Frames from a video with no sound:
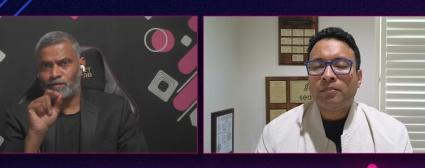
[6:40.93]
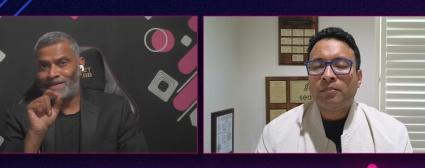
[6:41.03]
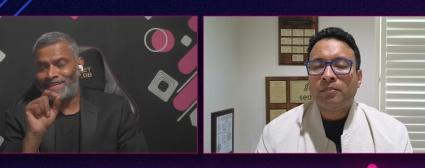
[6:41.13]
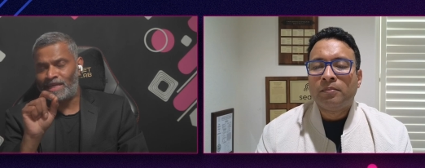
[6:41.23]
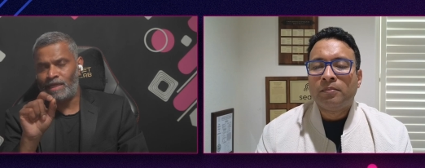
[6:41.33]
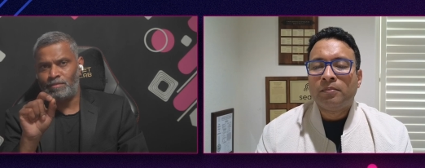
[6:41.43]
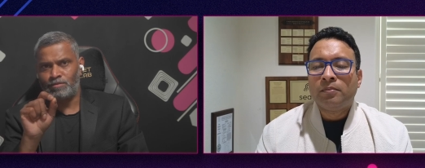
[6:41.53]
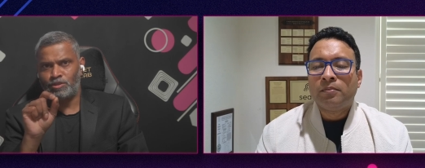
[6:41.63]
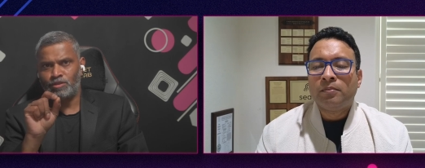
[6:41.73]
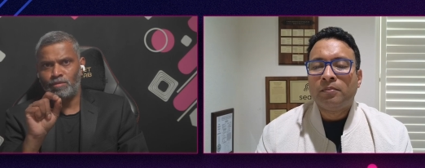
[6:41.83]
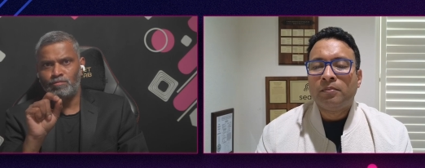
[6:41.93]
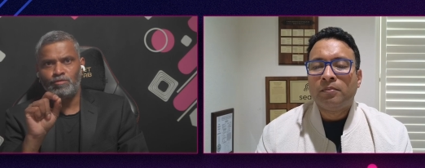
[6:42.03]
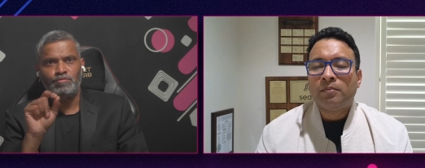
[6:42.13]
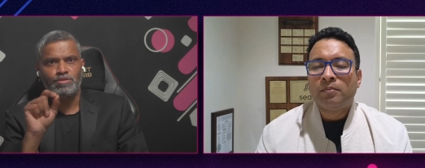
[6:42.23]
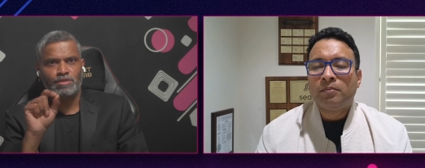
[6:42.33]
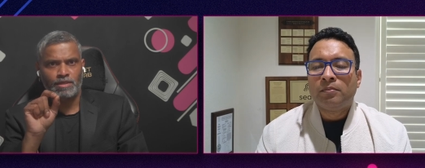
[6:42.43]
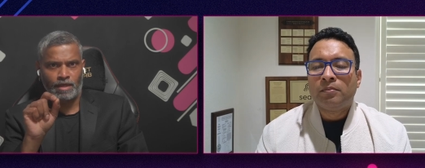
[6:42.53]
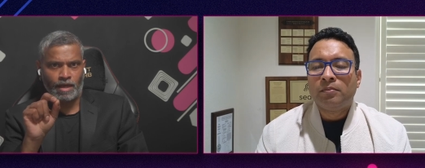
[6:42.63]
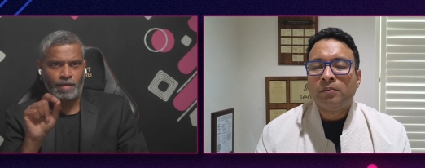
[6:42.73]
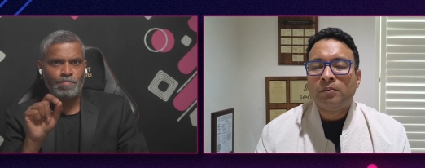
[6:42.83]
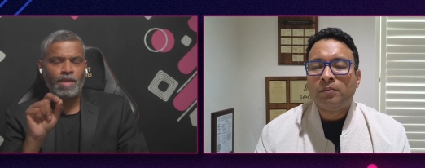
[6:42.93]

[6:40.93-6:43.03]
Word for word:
Speaker 1: when teams move to Sedai,